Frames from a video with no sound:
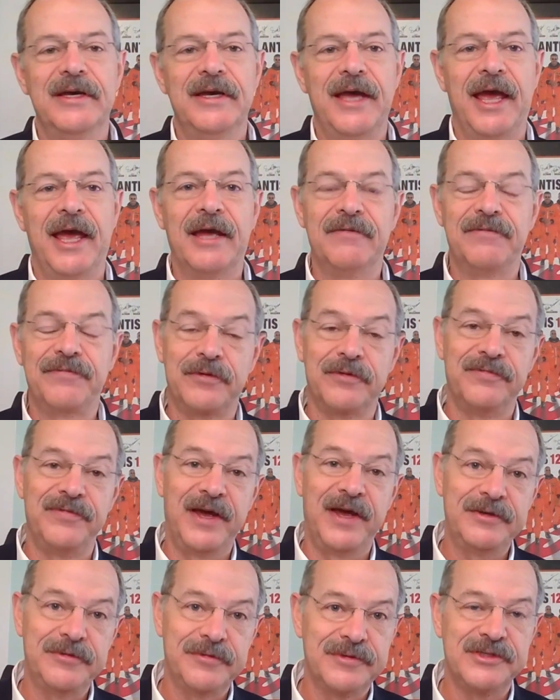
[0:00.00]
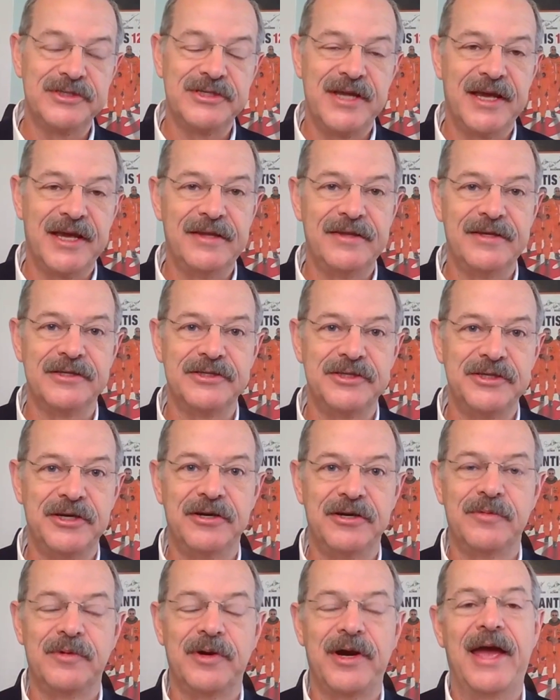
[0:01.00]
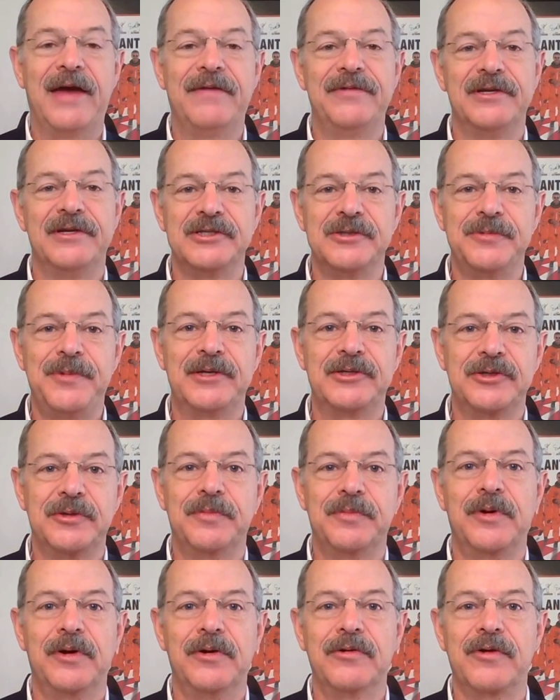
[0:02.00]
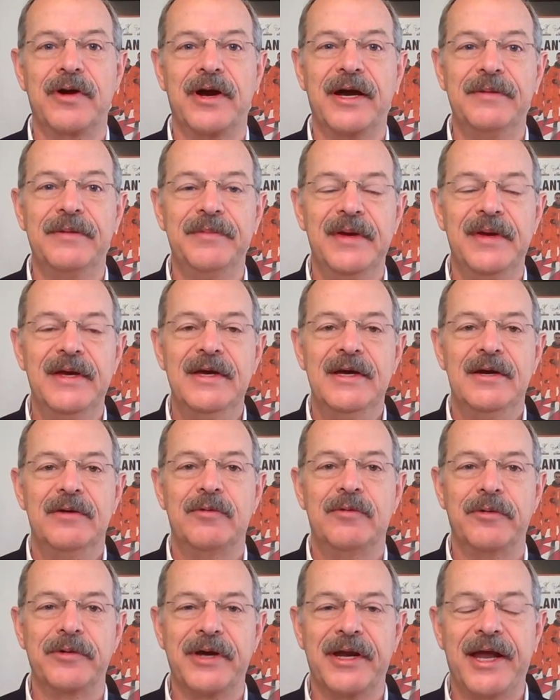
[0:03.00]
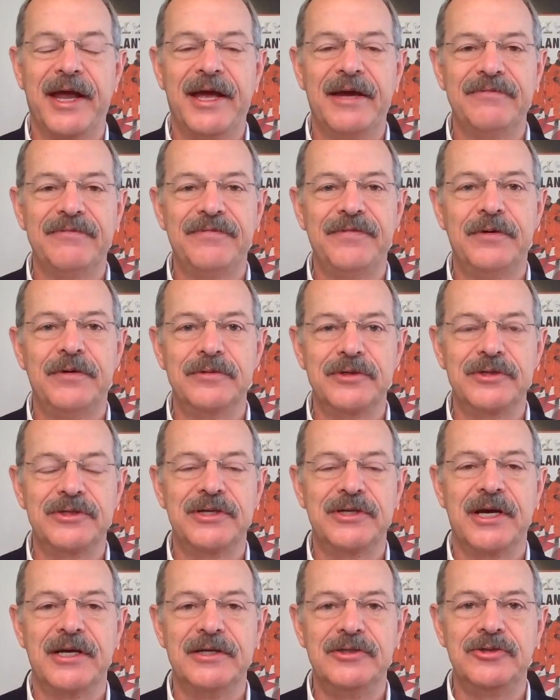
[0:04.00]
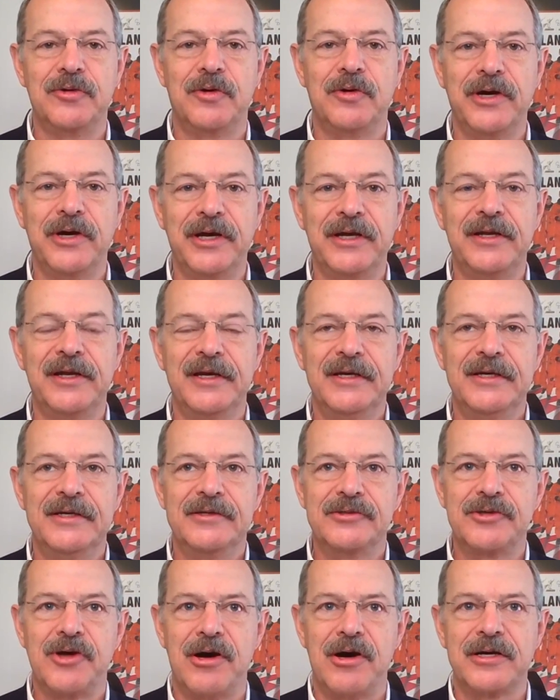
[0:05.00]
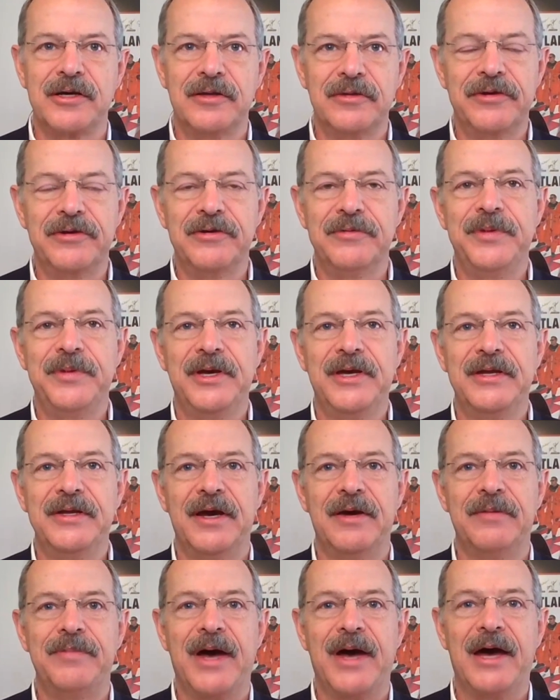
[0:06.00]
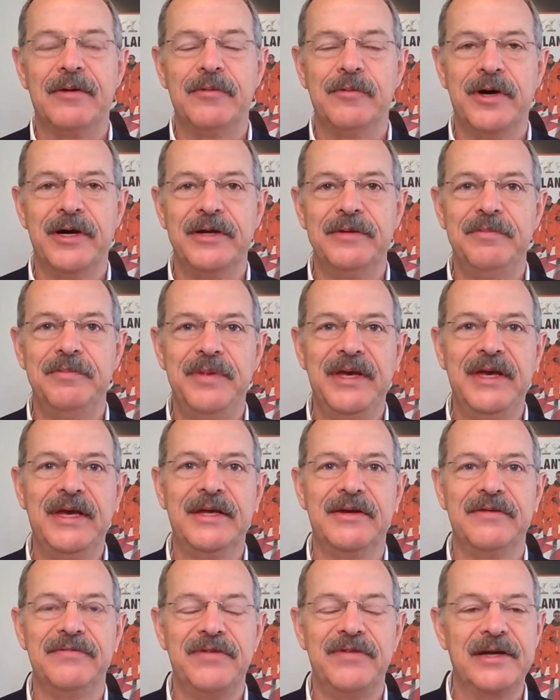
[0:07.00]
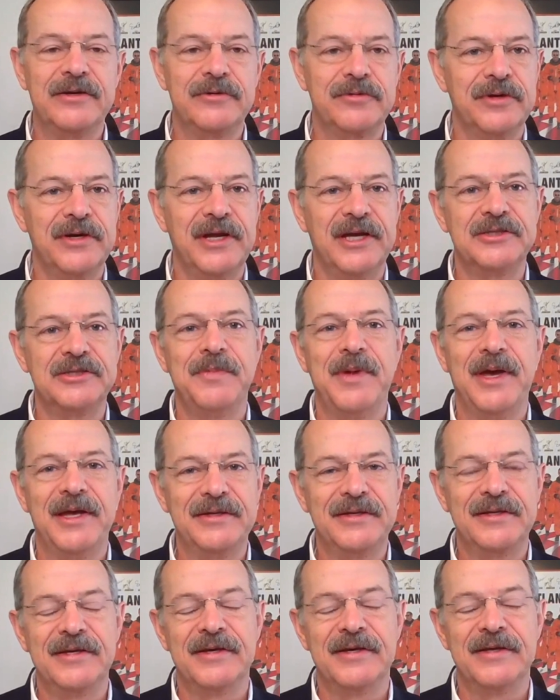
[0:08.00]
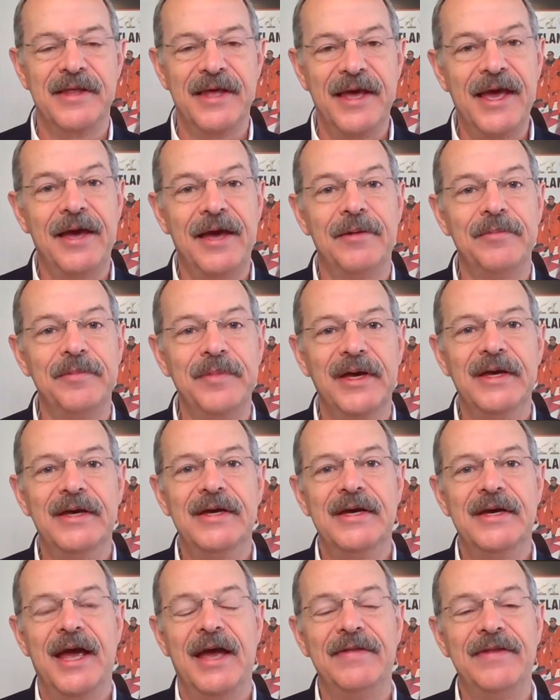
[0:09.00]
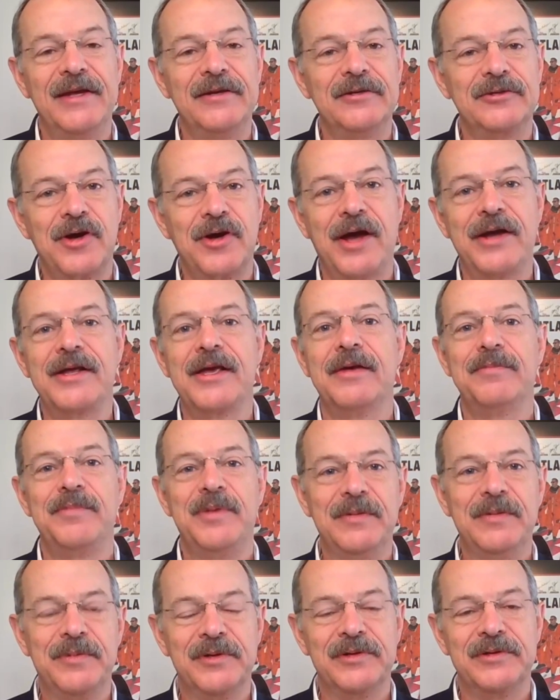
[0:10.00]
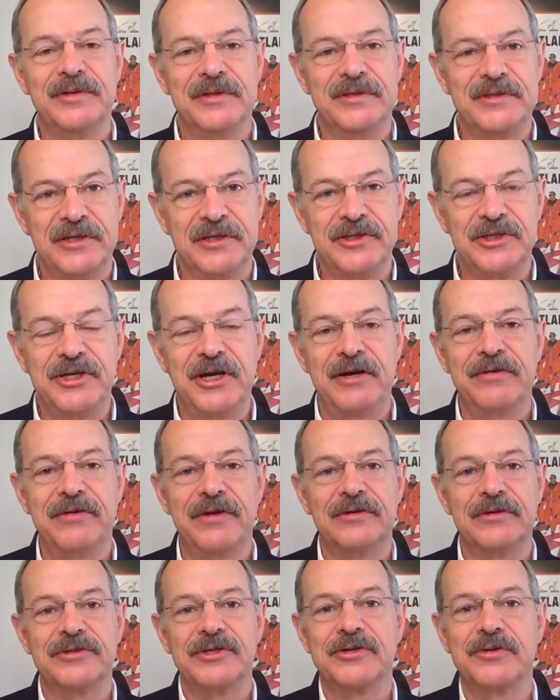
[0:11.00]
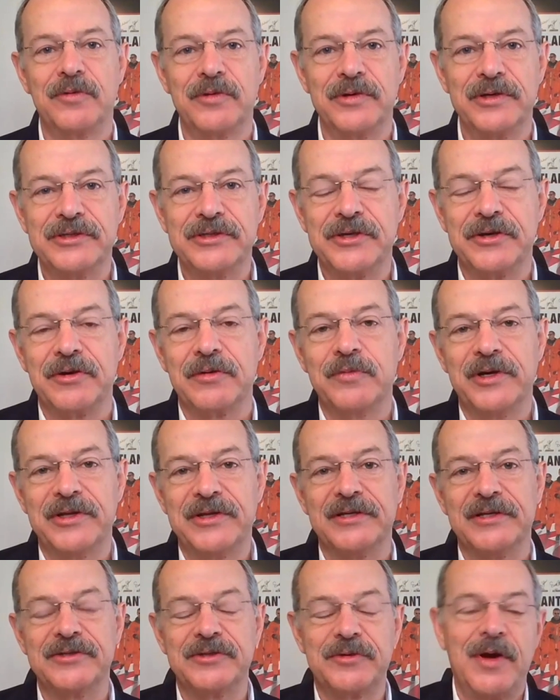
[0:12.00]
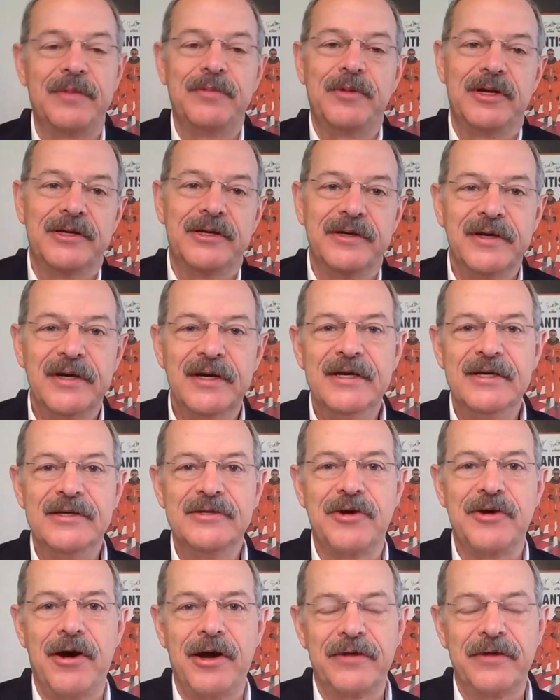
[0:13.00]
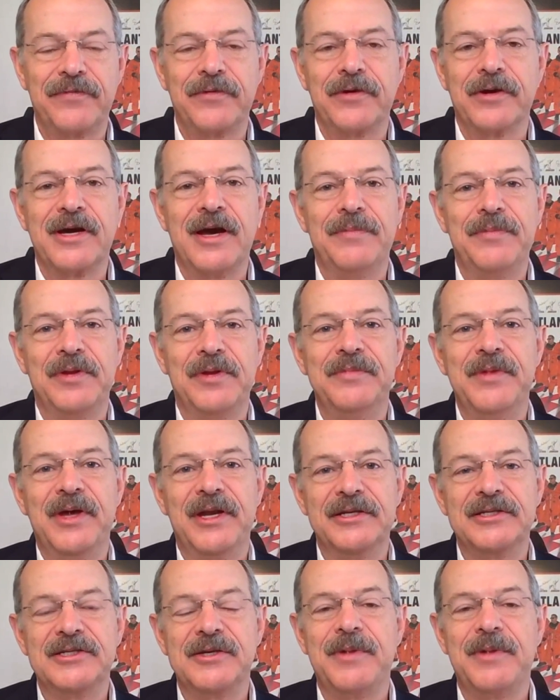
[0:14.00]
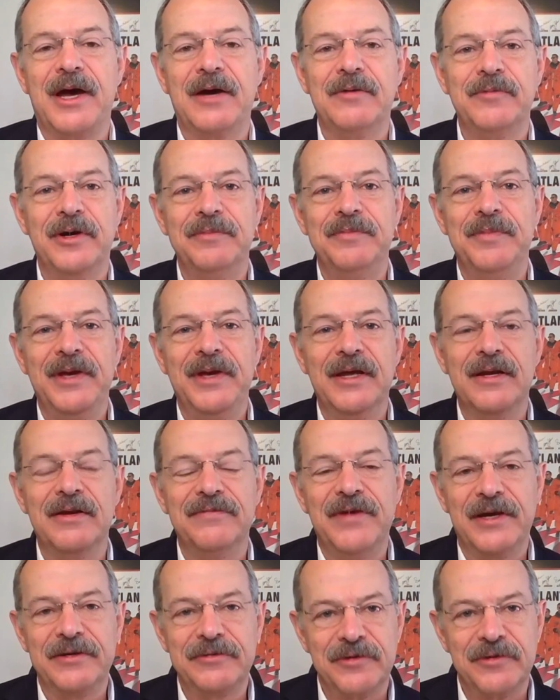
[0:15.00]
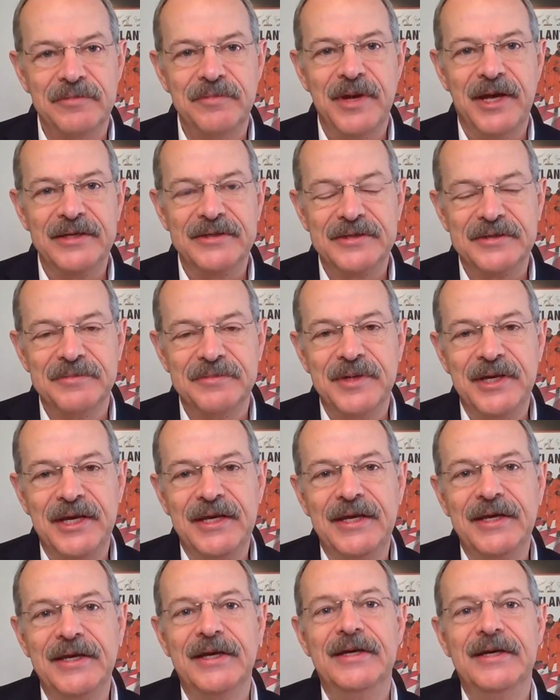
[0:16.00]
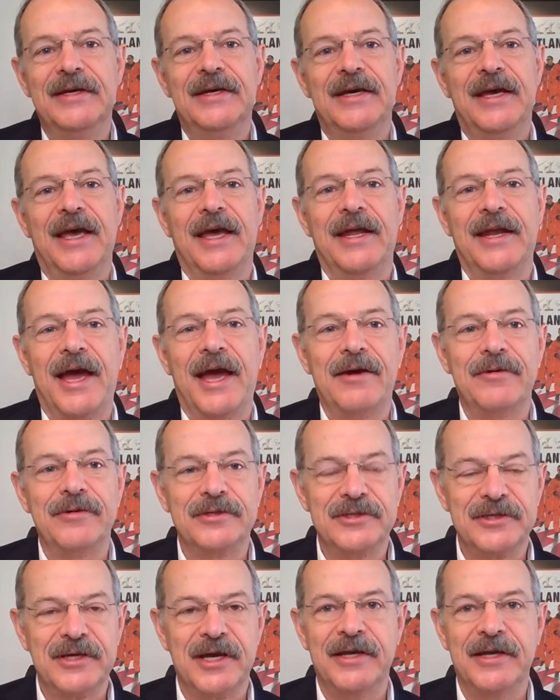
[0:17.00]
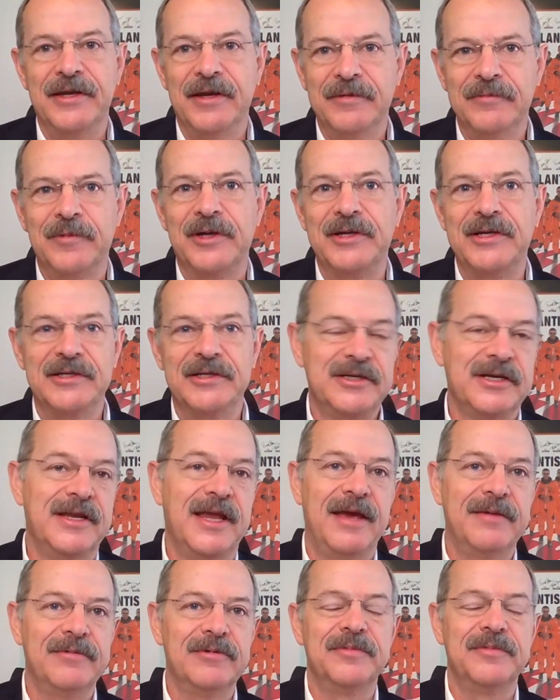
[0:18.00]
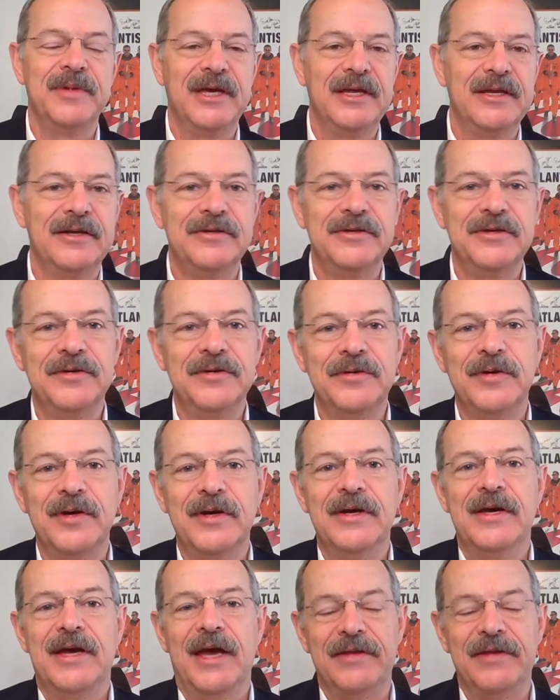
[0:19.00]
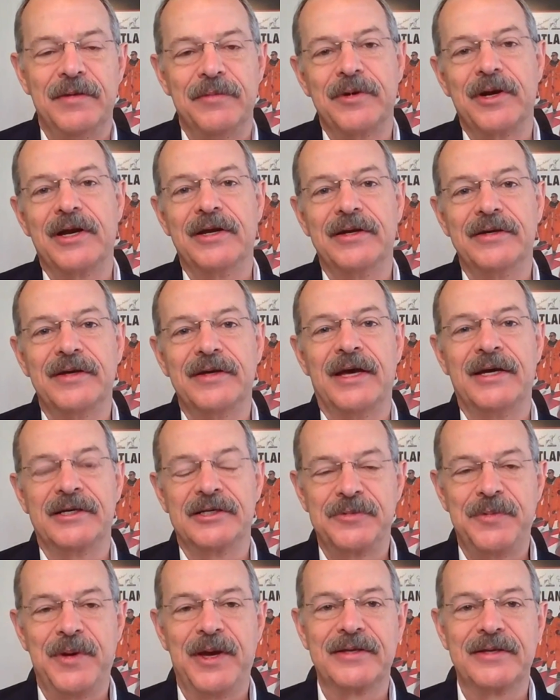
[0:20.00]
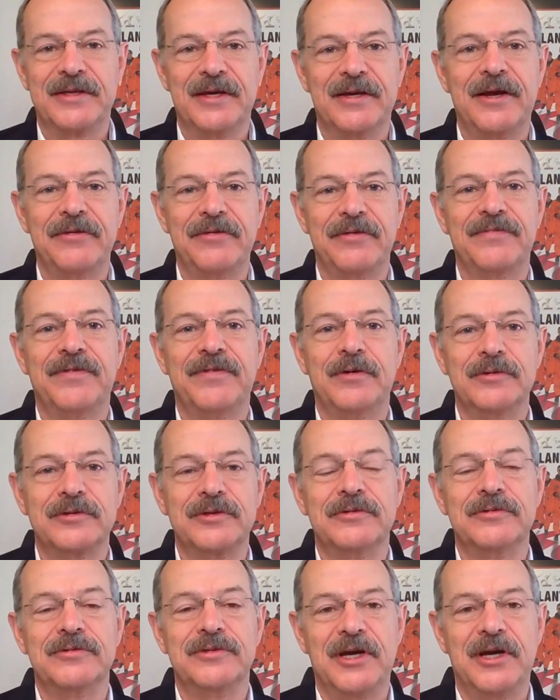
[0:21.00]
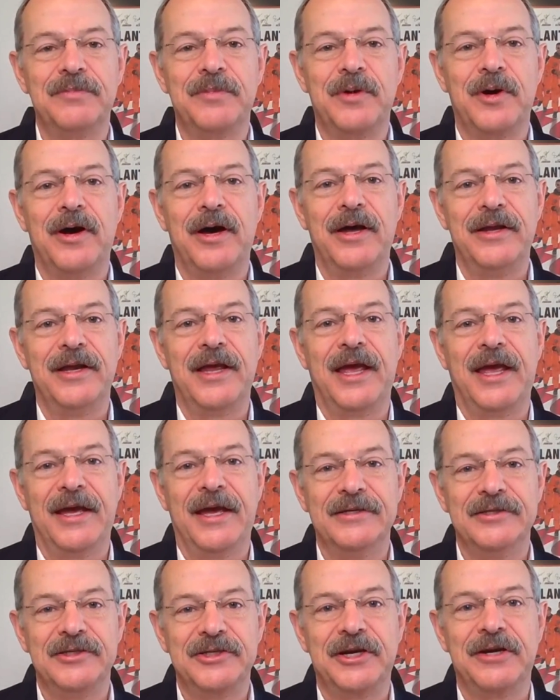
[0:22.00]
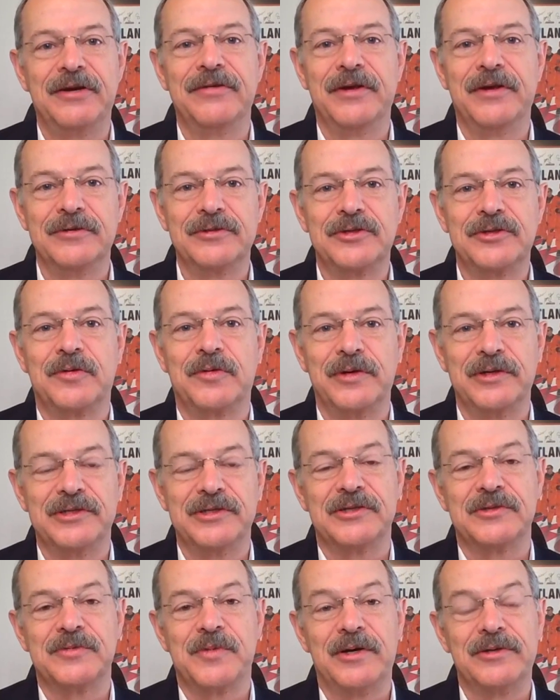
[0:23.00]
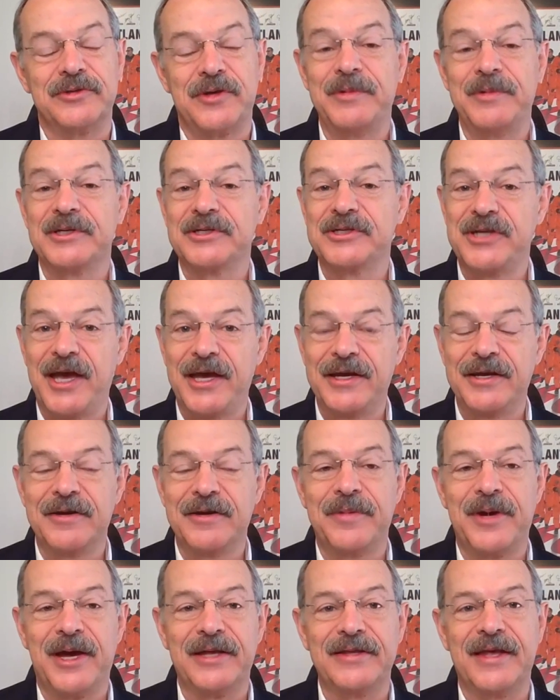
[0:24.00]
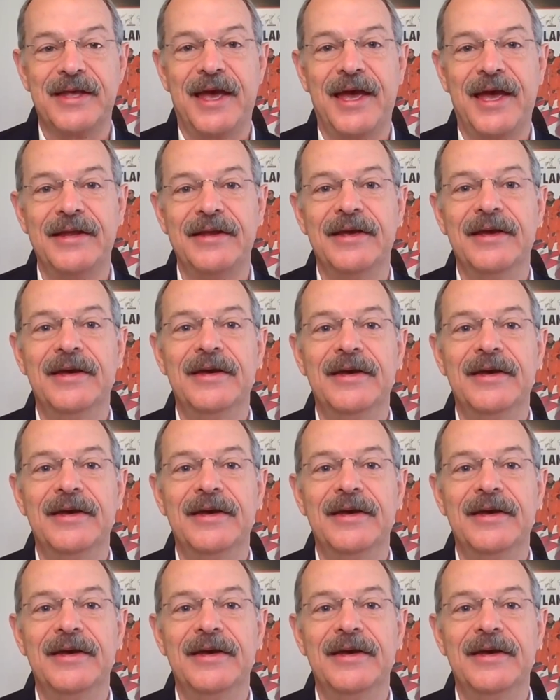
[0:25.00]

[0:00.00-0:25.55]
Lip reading: And for Veterans Day this year, we're having a special program where we're going to have folks join, talk a little bit about what being a veteran has meant to them, and then try to get people to share their stories that are with us. So I'm going to talk for a couple of minutes about what being a veteran meant to me and how it's what it's enabled me to do. And then we're going to expect that other folks will jump on and share their stories as well. So I'm excited about that.